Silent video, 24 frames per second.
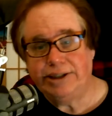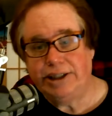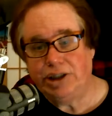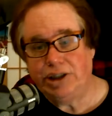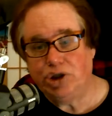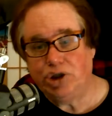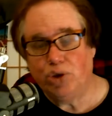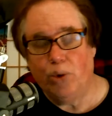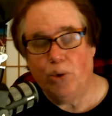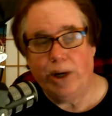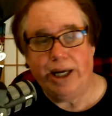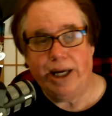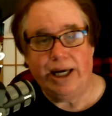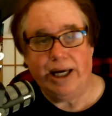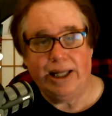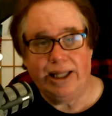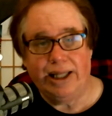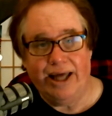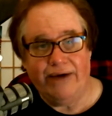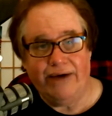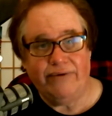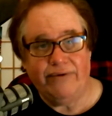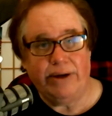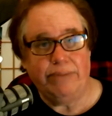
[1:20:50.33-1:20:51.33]
in
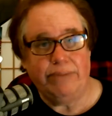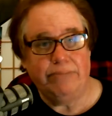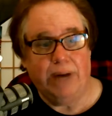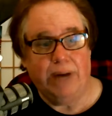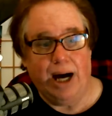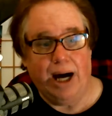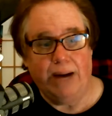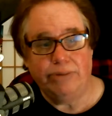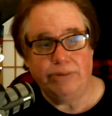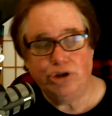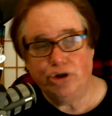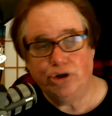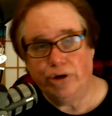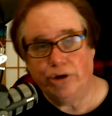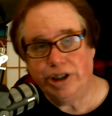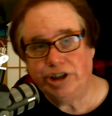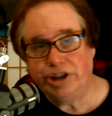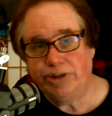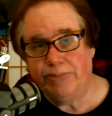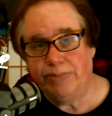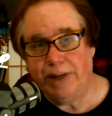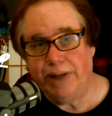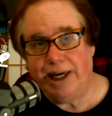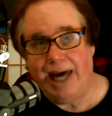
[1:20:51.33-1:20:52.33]
2011, Bob
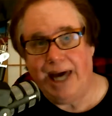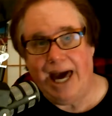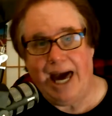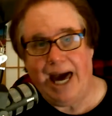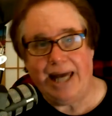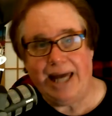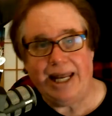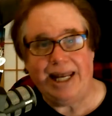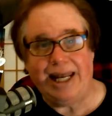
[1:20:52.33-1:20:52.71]
Joyce began